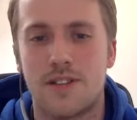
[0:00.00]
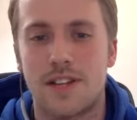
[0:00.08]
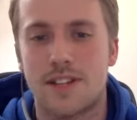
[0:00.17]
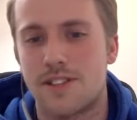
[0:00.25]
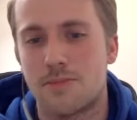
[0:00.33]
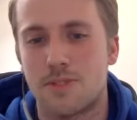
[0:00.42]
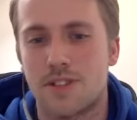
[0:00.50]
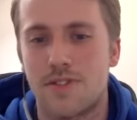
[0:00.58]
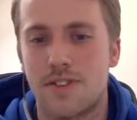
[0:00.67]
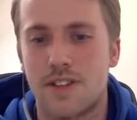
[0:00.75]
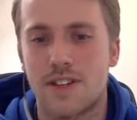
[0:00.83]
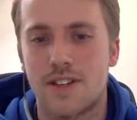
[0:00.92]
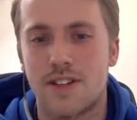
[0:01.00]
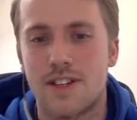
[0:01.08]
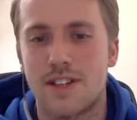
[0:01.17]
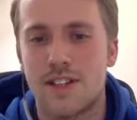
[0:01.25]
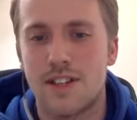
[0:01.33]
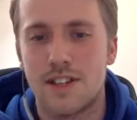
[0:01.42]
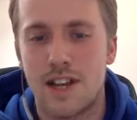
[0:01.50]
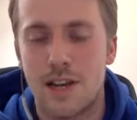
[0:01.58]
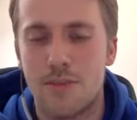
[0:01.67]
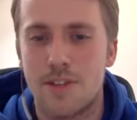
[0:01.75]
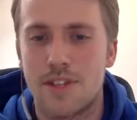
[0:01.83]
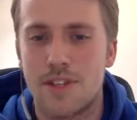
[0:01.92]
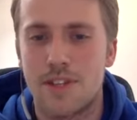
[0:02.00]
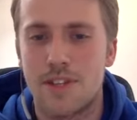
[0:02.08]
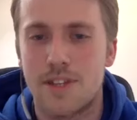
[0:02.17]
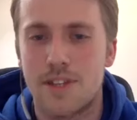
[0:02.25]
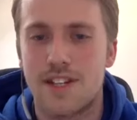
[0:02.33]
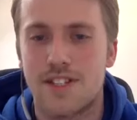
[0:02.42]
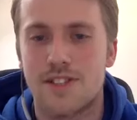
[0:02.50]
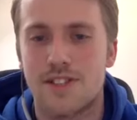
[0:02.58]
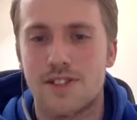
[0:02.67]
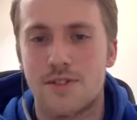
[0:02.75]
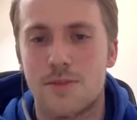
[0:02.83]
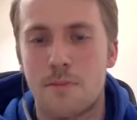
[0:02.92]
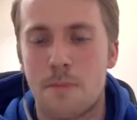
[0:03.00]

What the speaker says: like their specific limitations.